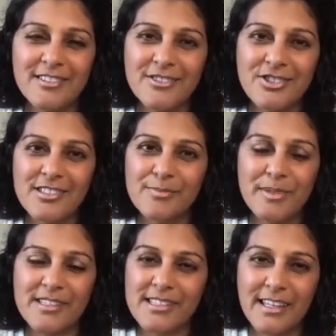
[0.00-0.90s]
just
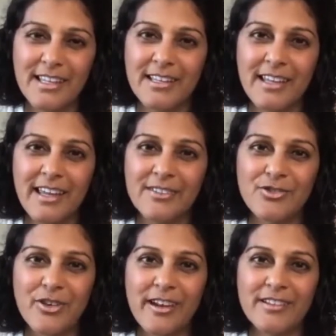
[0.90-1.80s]
be seen and
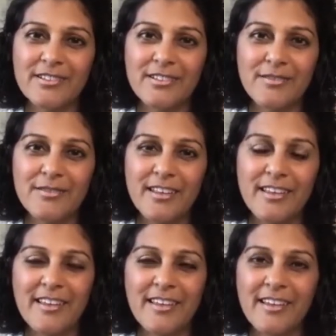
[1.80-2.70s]
trying to
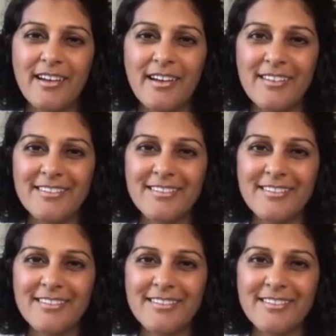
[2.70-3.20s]
uh,